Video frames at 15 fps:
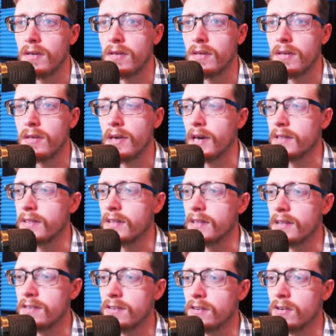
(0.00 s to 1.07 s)
Yeah, I think
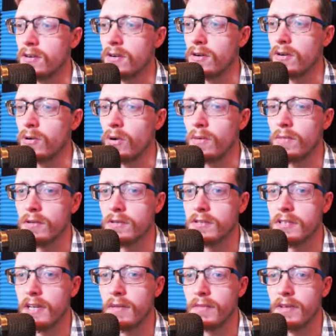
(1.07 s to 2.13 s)
that's the girl who almost
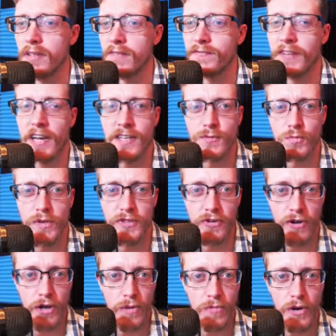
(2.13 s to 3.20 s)
hit me in the face with her
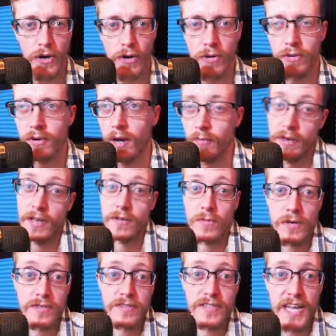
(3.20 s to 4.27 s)
elbow. I mean, I
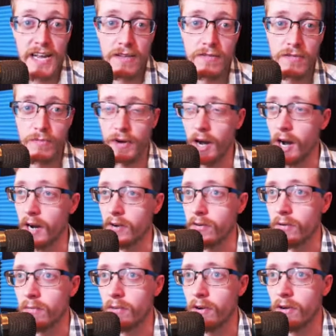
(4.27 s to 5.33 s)
was dancing behind
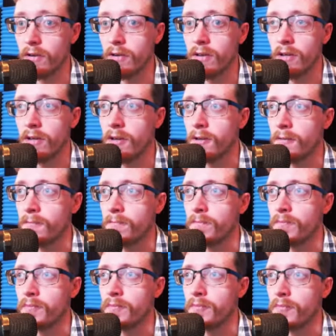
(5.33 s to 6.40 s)
her, but. From Karo
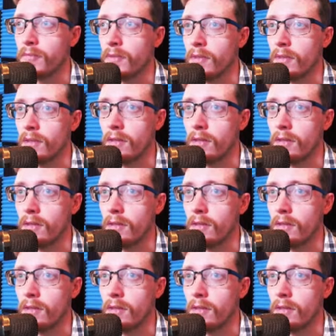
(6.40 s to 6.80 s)
Musti.